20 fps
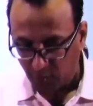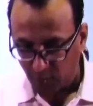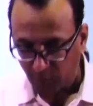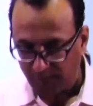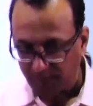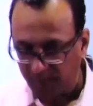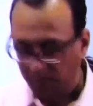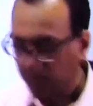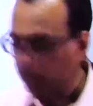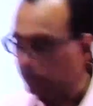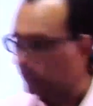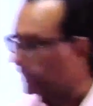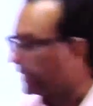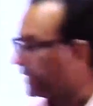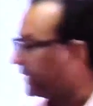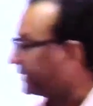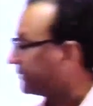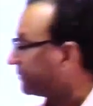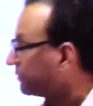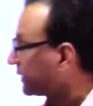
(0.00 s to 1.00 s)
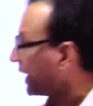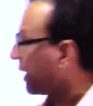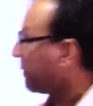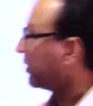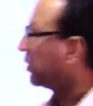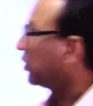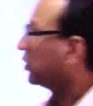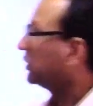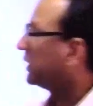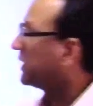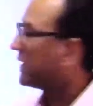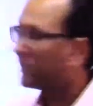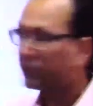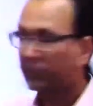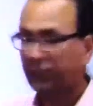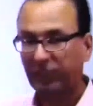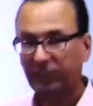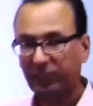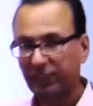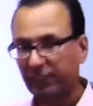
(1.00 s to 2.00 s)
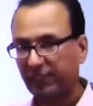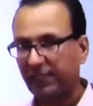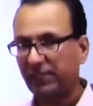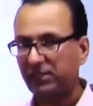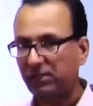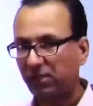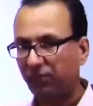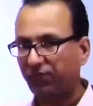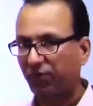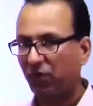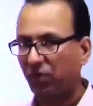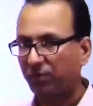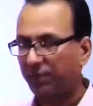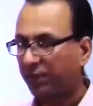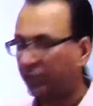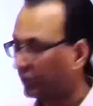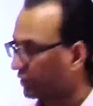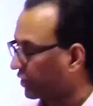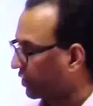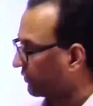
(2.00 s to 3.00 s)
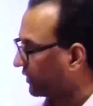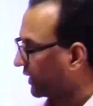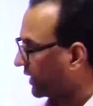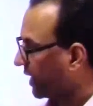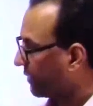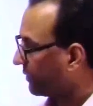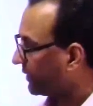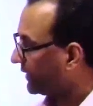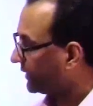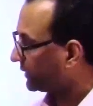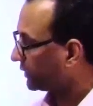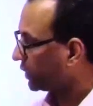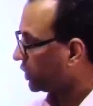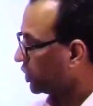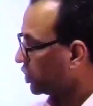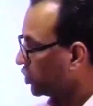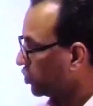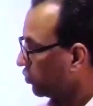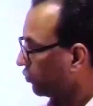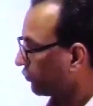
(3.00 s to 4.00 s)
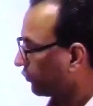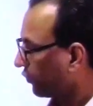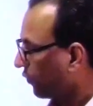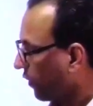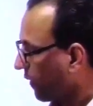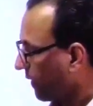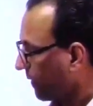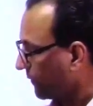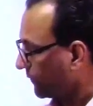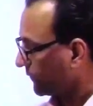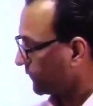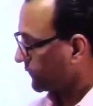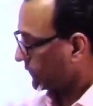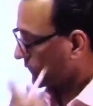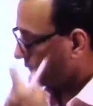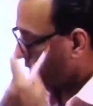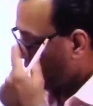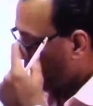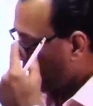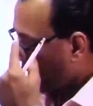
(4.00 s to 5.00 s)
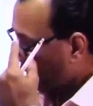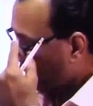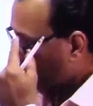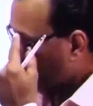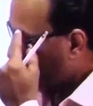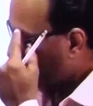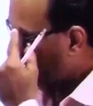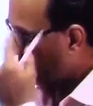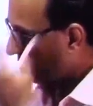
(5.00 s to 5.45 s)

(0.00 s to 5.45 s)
when you're telling gametogenesis, it is the formation of the gamete from a cell